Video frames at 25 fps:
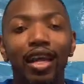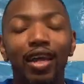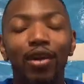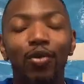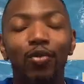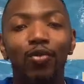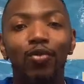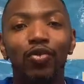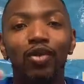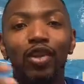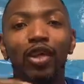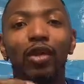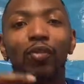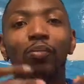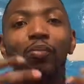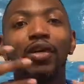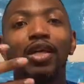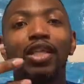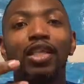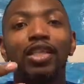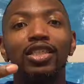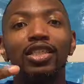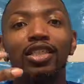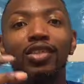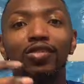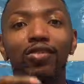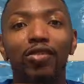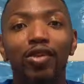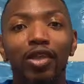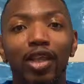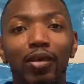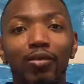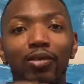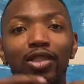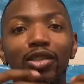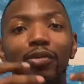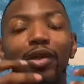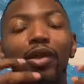and the ability for
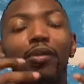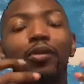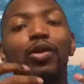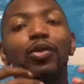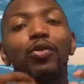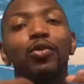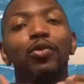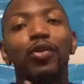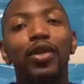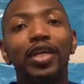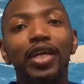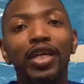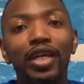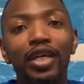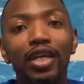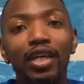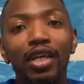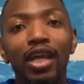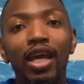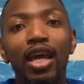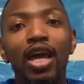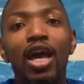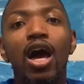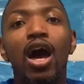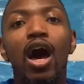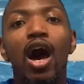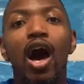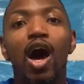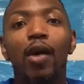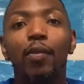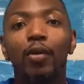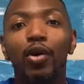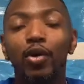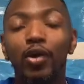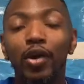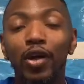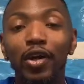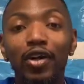them to be able to read
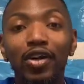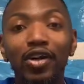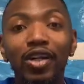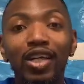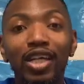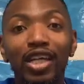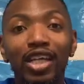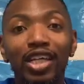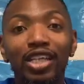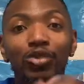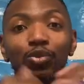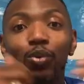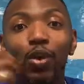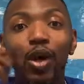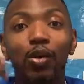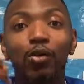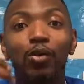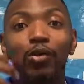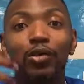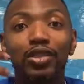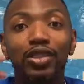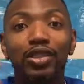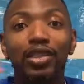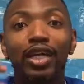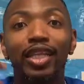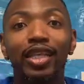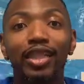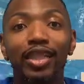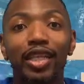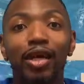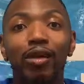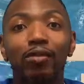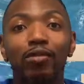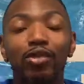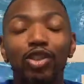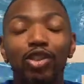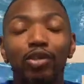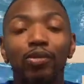coherently is what will set
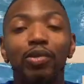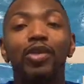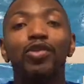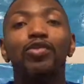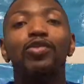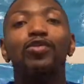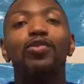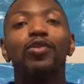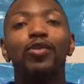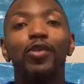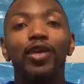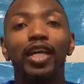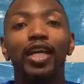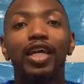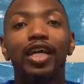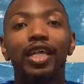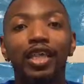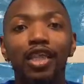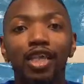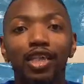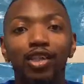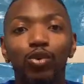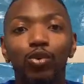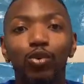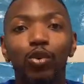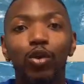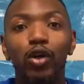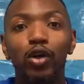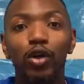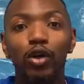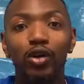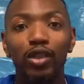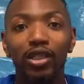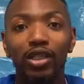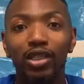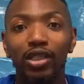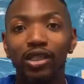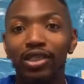them to be free in this
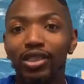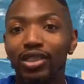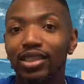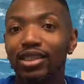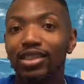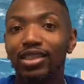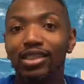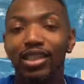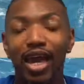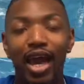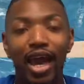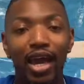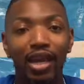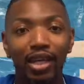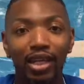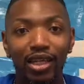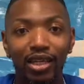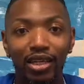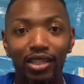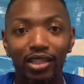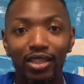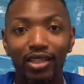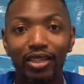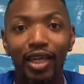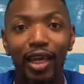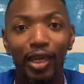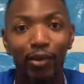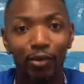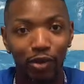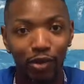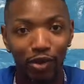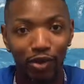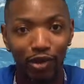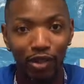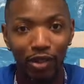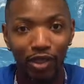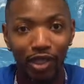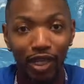world, in this society, in this
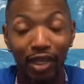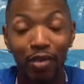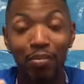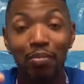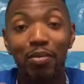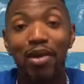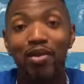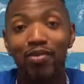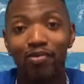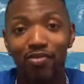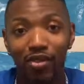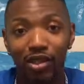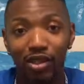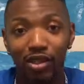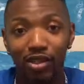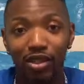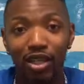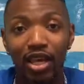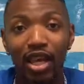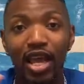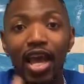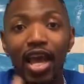neighborhood, in Memphis.